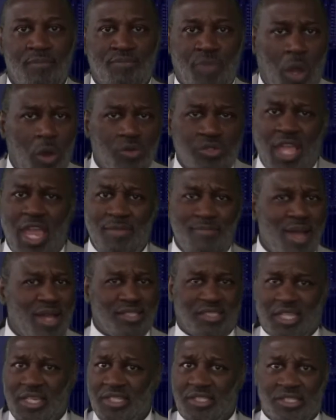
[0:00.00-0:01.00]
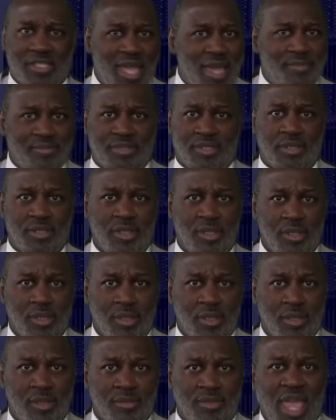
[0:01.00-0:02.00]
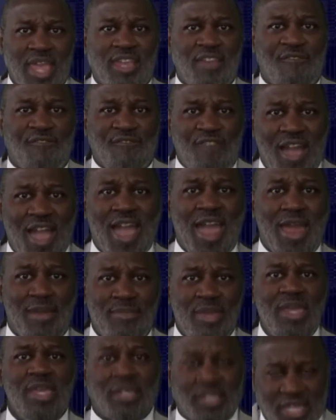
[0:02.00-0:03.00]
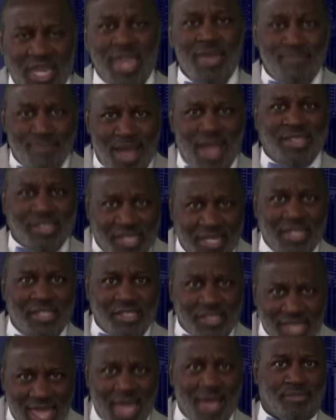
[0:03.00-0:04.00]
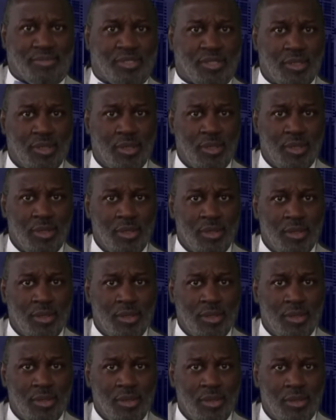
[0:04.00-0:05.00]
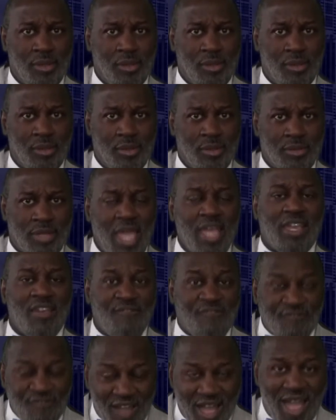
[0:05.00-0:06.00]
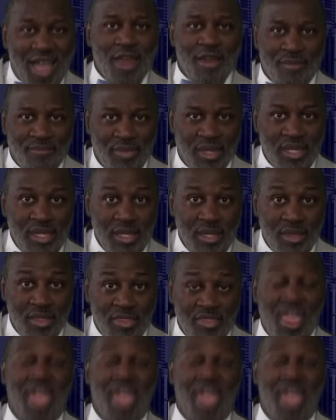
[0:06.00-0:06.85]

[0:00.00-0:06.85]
Those ain't my 10 steps. They can fire me and keep my 10 steps. They can fire me